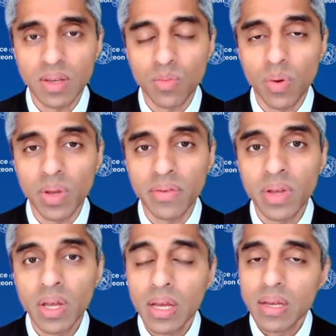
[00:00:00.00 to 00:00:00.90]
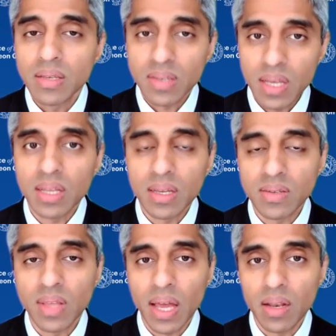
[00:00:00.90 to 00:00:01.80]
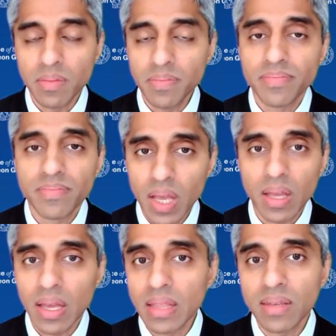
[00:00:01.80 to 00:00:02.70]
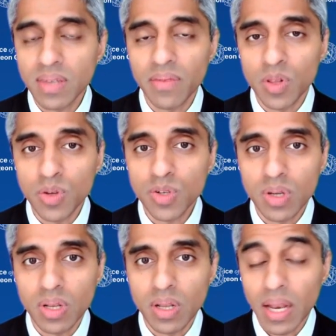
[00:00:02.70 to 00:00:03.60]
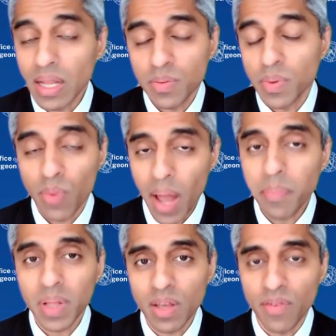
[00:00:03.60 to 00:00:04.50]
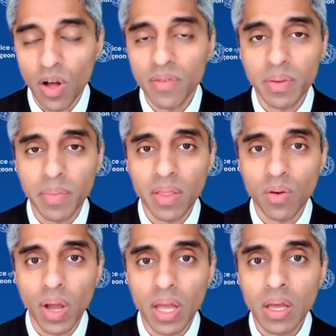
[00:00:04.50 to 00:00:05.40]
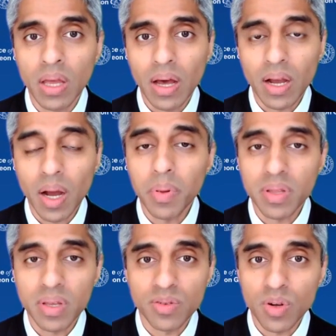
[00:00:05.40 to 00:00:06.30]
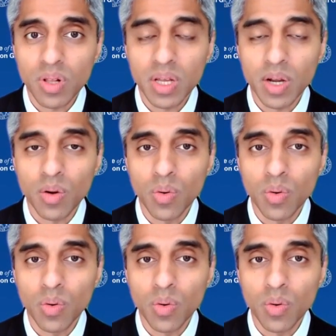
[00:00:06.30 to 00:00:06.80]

And what we've seen is that in this evolution, and it's been rapidly evolving, by the way, a couple of things are clear.